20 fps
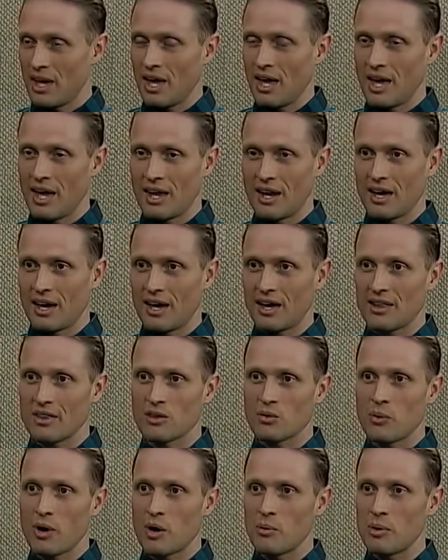And
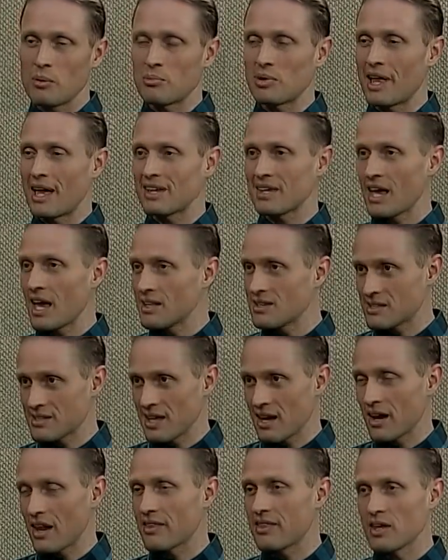the way we plan cases
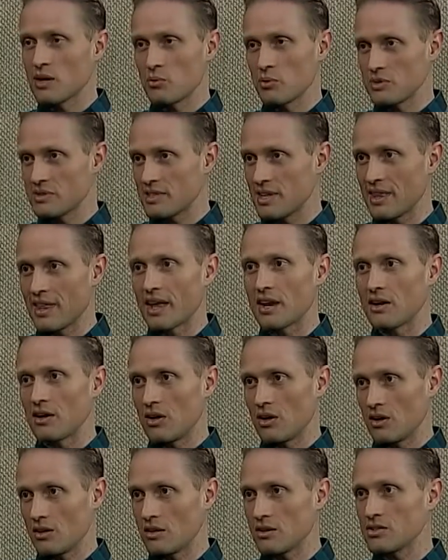out, I think we'll see that
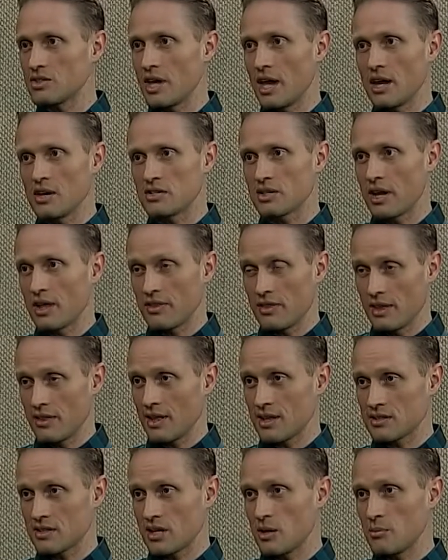all change, and I think
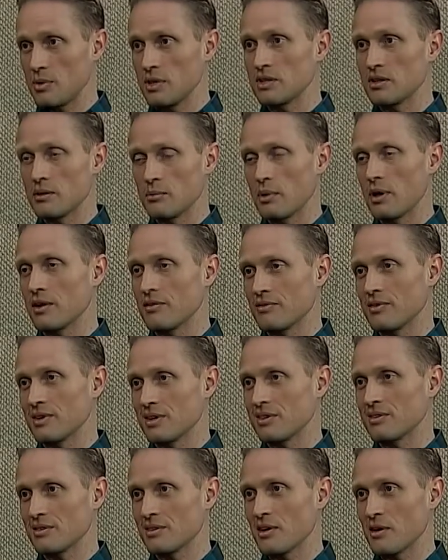that's going to be to the
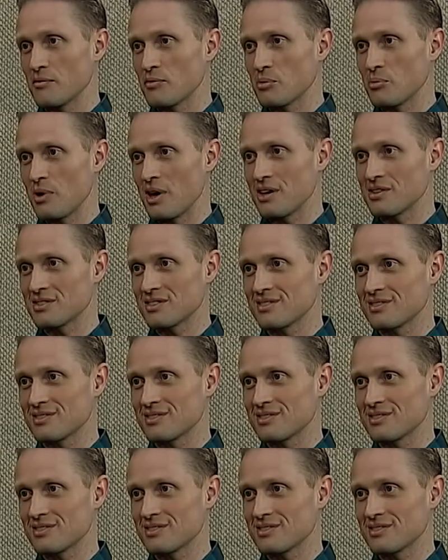benefit of the patient.